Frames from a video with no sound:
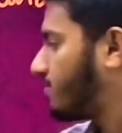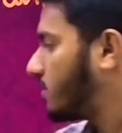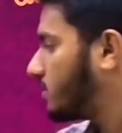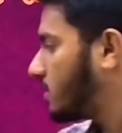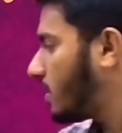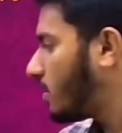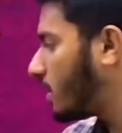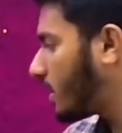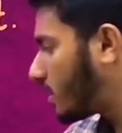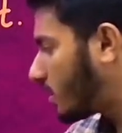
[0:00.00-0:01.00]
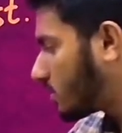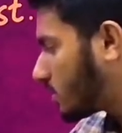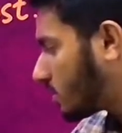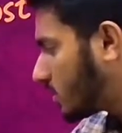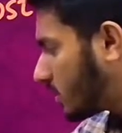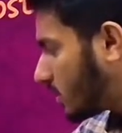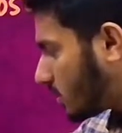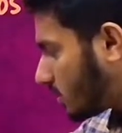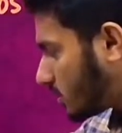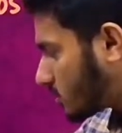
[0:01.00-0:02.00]
The
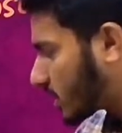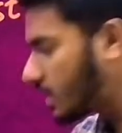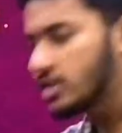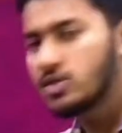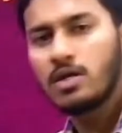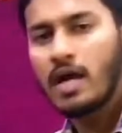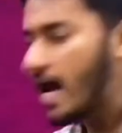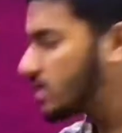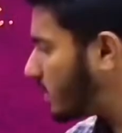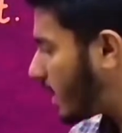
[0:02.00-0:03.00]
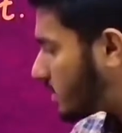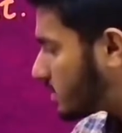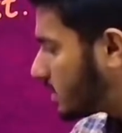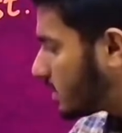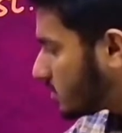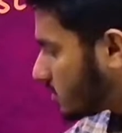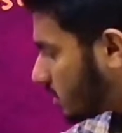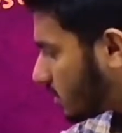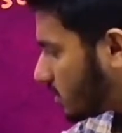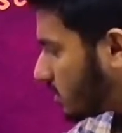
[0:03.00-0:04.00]
signature as well as
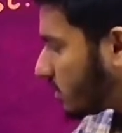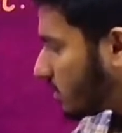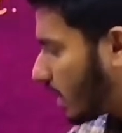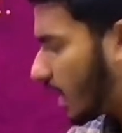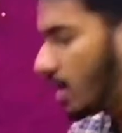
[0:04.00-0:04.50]
the name